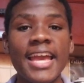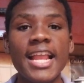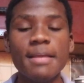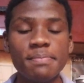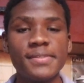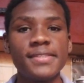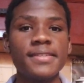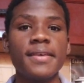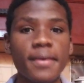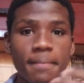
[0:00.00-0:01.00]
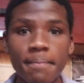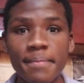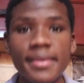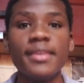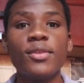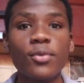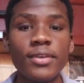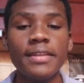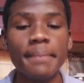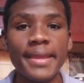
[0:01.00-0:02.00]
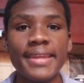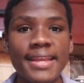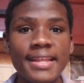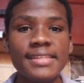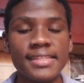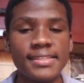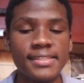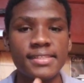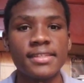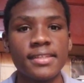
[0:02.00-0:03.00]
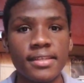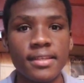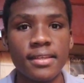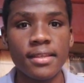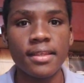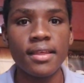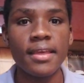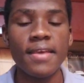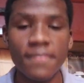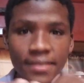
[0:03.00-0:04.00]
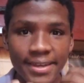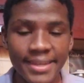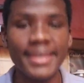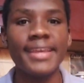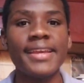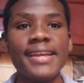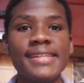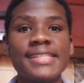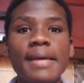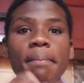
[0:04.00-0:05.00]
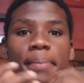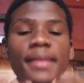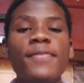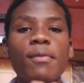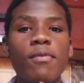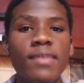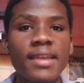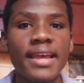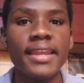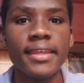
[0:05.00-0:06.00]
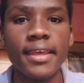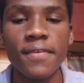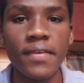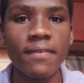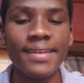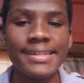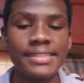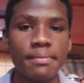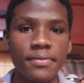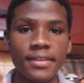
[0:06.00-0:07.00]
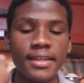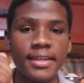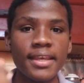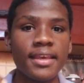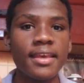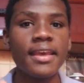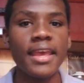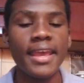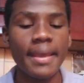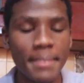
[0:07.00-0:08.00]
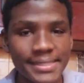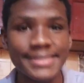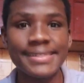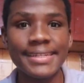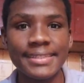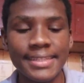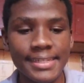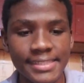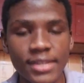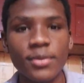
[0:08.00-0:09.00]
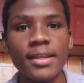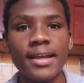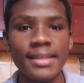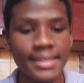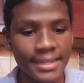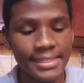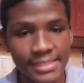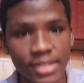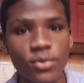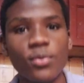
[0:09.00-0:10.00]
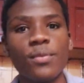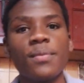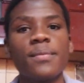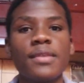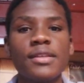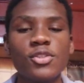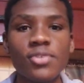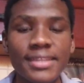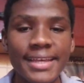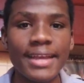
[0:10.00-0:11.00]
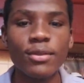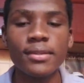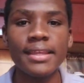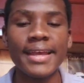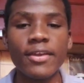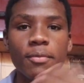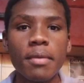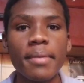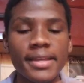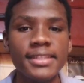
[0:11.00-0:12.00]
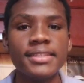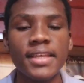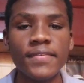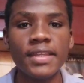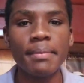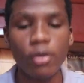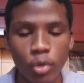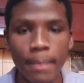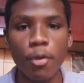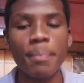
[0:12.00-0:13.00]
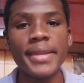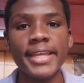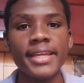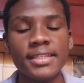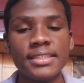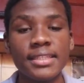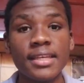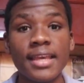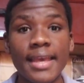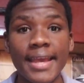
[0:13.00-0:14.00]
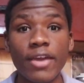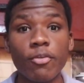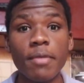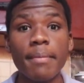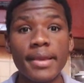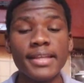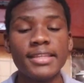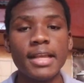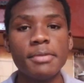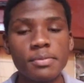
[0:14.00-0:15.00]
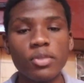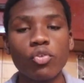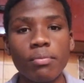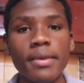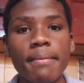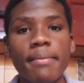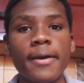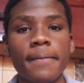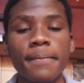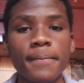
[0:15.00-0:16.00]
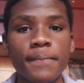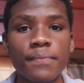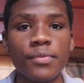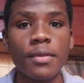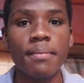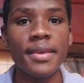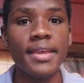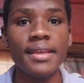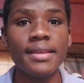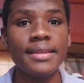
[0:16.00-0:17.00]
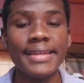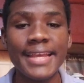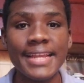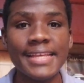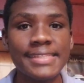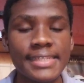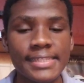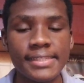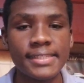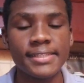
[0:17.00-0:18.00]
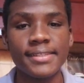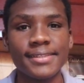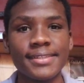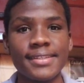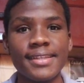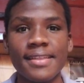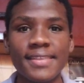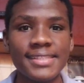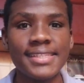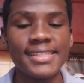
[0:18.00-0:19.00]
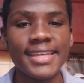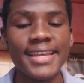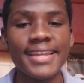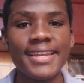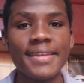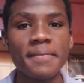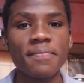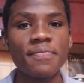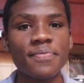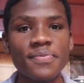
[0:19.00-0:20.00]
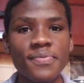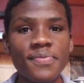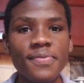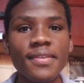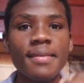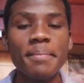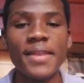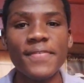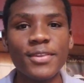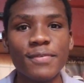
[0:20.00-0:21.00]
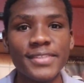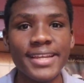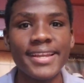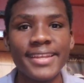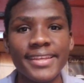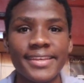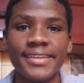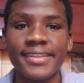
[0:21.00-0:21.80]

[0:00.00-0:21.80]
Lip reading: helps me to rate my daily insights. Every day, it's a platform of learning. If you have learned something in a day, you must rate it in a journal, so that I can remember it. Every time I'm opening it, I can remember it. Helps me to remember my daily insights. That's the second benefit of journaling.